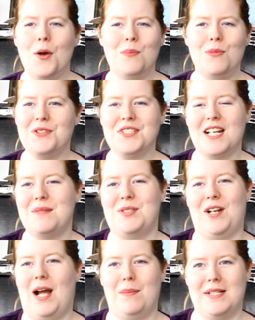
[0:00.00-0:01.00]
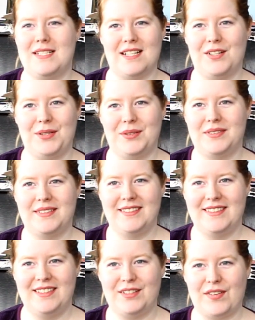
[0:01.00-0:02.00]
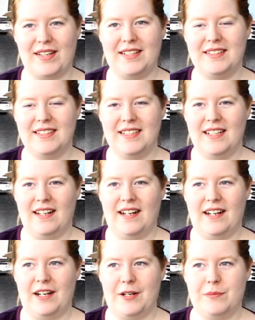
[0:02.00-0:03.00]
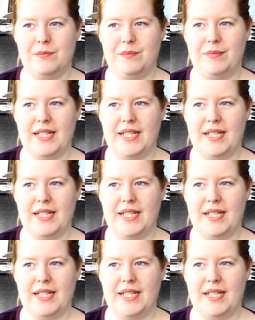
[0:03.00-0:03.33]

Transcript: most times they're happy to tell you. You know that?